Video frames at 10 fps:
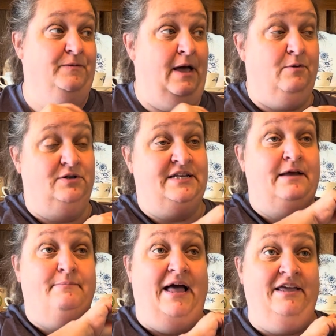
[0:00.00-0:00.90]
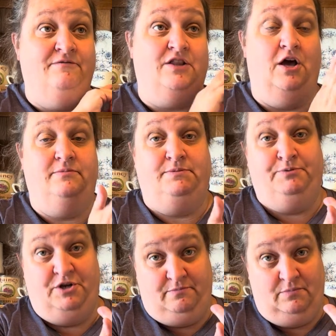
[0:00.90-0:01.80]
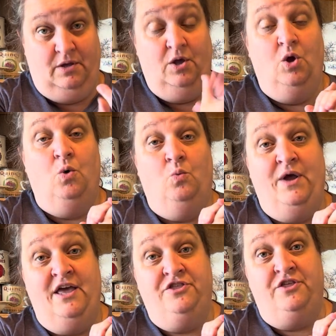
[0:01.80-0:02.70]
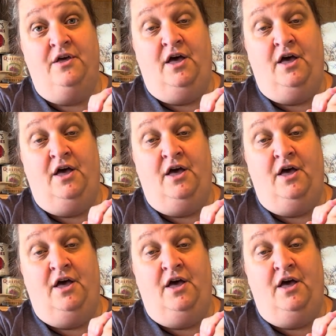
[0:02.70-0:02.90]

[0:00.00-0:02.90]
I'm going to take my envelopes, put them with